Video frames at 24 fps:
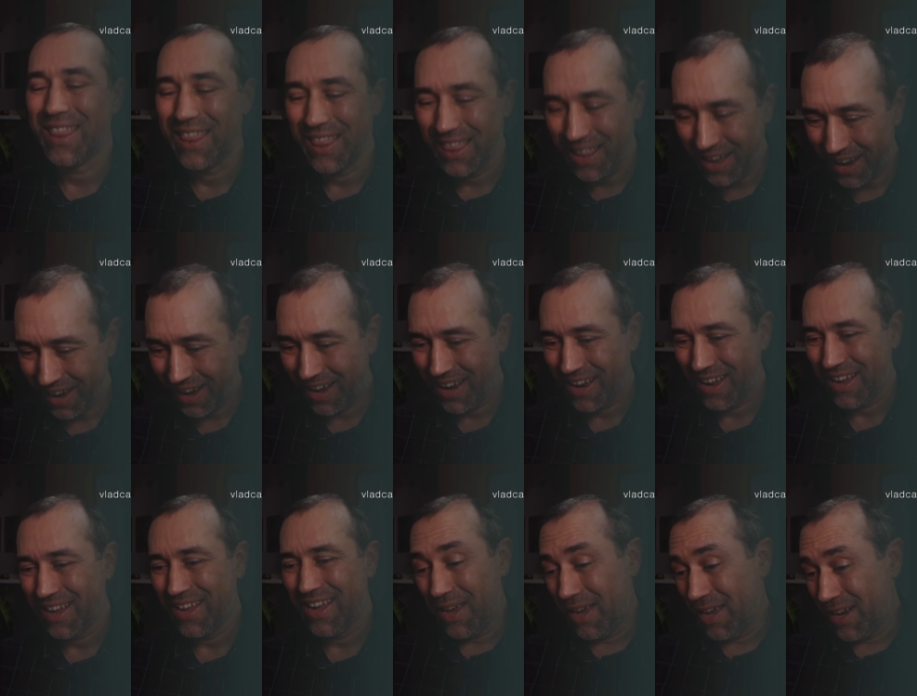link.
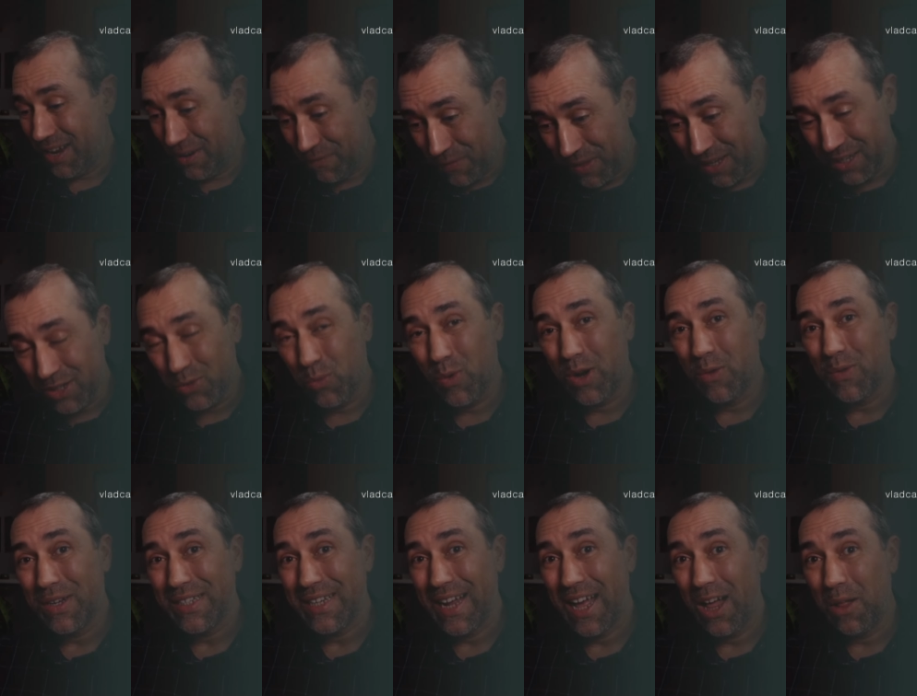And if this one
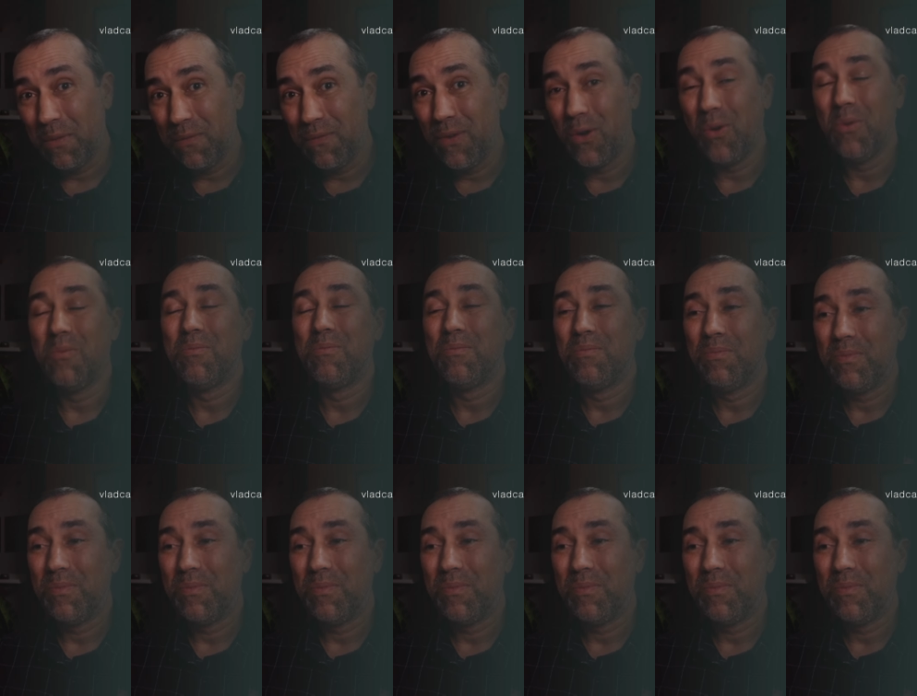was helpful,